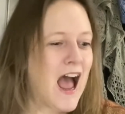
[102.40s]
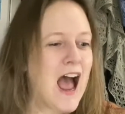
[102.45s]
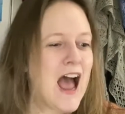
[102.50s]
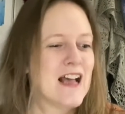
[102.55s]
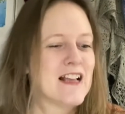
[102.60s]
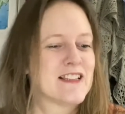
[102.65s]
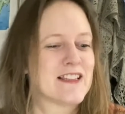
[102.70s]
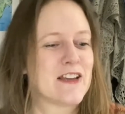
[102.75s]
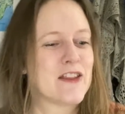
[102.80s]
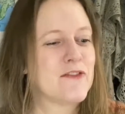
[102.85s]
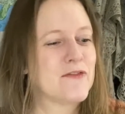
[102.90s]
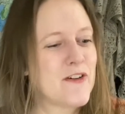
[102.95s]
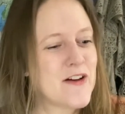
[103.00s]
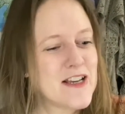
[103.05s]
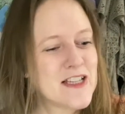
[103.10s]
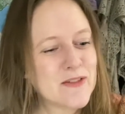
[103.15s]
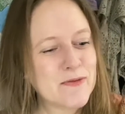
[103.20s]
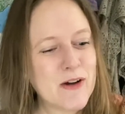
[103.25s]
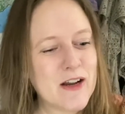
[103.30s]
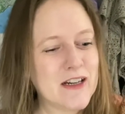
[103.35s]
So the
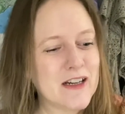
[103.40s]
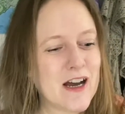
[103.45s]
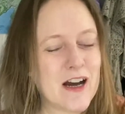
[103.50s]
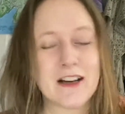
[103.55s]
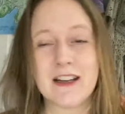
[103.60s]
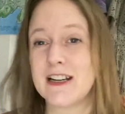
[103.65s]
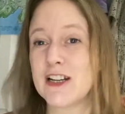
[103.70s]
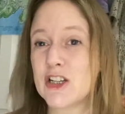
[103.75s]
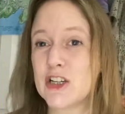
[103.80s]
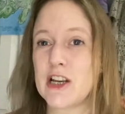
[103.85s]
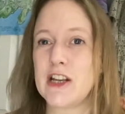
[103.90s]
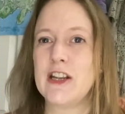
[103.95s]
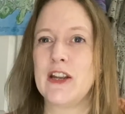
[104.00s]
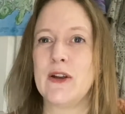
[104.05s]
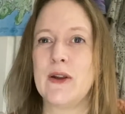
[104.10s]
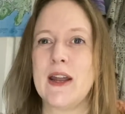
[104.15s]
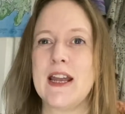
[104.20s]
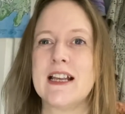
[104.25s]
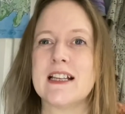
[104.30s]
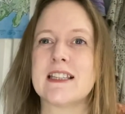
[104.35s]
first one I'm going to show
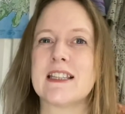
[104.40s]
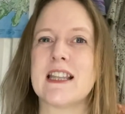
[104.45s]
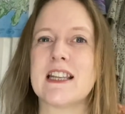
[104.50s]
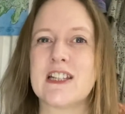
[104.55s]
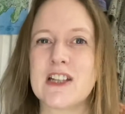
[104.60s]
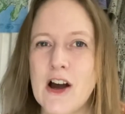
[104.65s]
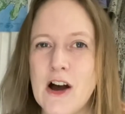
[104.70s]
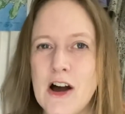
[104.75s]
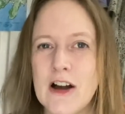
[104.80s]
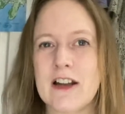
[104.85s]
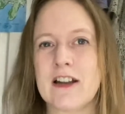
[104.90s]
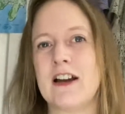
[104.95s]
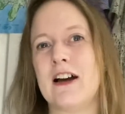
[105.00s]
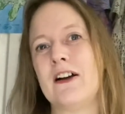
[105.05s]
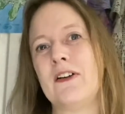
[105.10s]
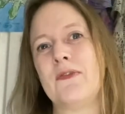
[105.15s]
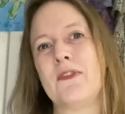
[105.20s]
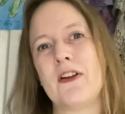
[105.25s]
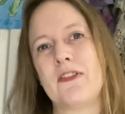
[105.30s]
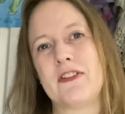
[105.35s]
you is the
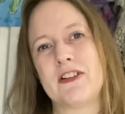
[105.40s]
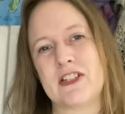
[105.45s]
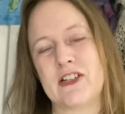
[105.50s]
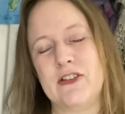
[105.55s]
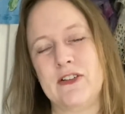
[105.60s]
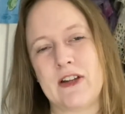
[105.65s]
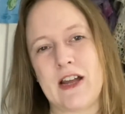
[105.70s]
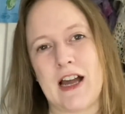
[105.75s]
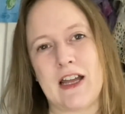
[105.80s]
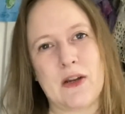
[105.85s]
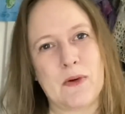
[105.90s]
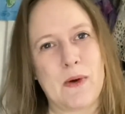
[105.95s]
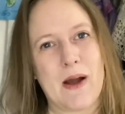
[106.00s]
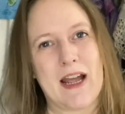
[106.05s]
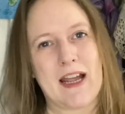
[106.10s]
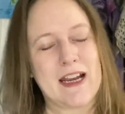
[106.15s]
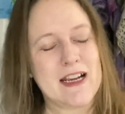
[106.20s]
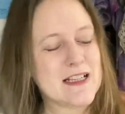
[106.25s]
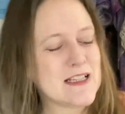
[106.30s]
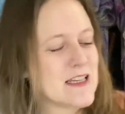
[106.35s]
darker of the 2
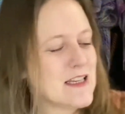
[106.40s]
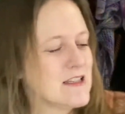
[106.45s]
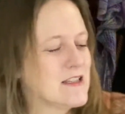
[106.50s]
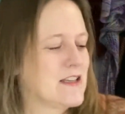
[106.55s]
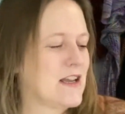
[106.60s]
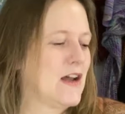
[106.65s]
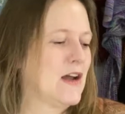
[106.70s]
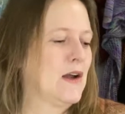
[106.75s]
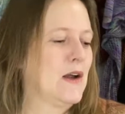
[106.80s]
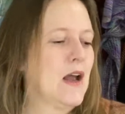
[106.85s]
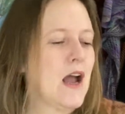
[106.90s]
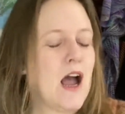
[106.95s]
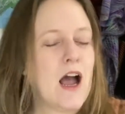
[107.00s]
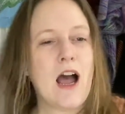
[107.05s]
colourways. So